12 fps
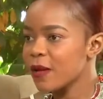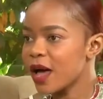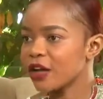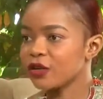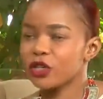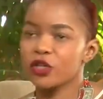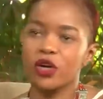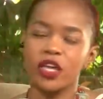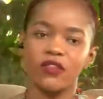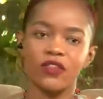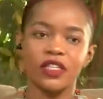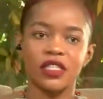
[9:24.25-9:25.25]
I don't know
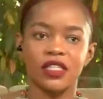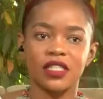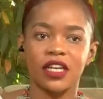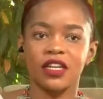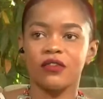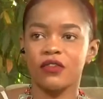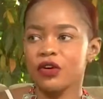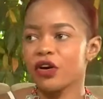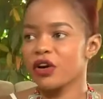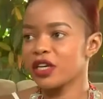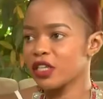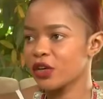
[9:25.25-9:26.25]
if it is an
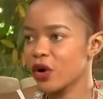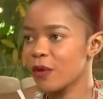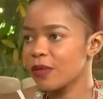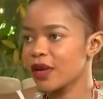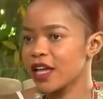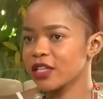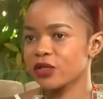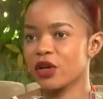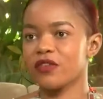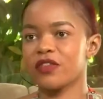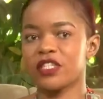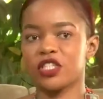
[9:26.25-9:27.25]
inferiority complex or
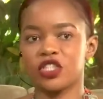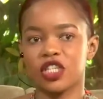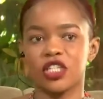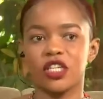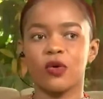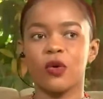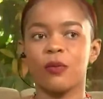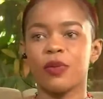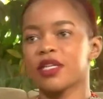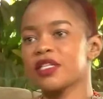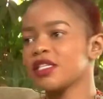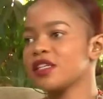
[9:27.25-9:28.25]
if it is just a
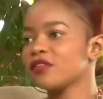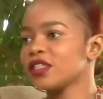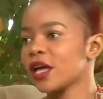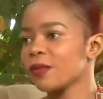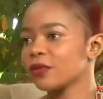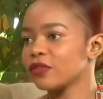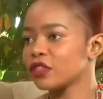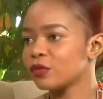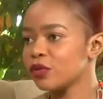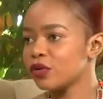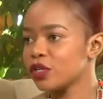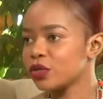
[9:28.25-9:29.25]
competitive type of
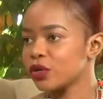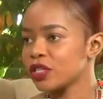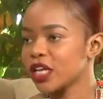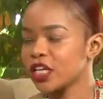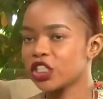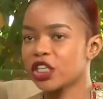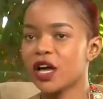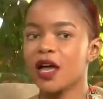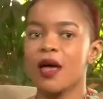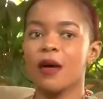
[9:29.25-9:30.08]
spirit or nature,